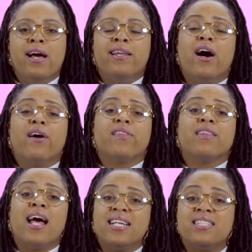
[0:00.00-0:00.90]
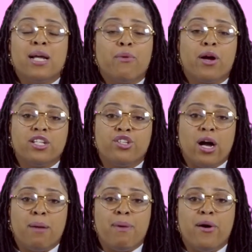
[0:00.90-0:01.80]
Now, the last thing we're gonna
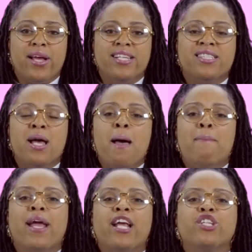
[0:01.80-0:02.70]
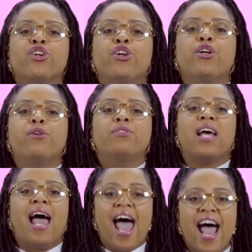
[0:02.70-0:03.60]
talk about is making sure you use
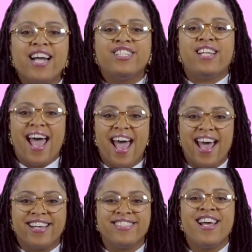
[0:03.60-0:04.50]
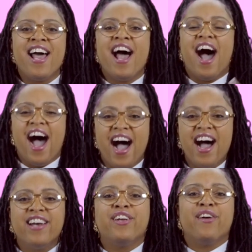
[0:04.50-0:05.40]
hashtags
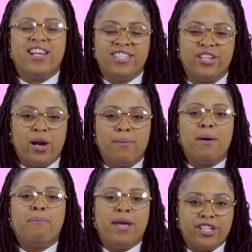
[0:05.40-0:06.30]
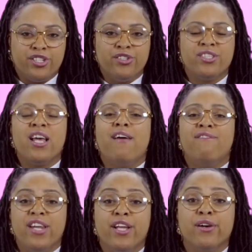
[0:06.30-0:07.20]
on your Instagram pictures
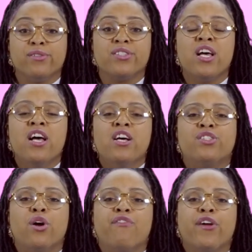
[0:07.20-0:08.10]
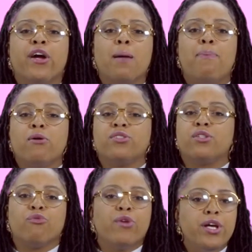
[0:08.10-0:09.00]
and videos. So if you're gonna post
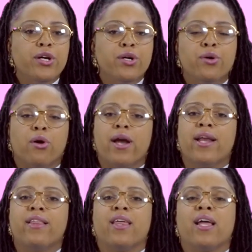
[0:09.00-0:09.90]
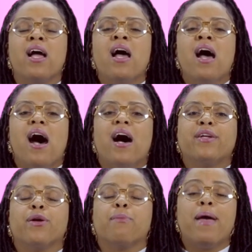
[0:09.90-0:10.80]
a reel or anything
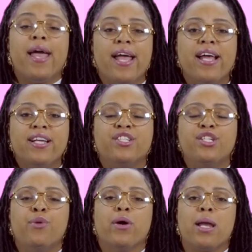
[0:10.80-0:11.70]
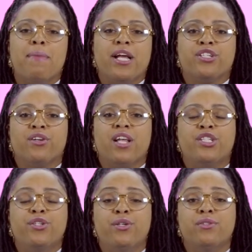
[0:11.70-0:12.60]
on your page, you wanna make sure
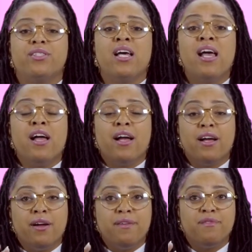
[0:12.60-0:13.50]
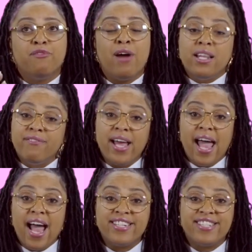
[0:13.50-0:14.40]
that you use relevant
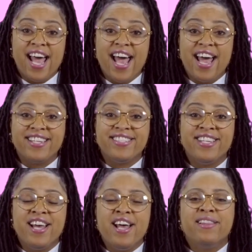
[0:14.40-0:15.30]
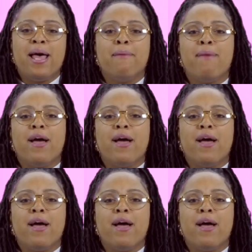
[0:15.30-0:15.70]
hashtags that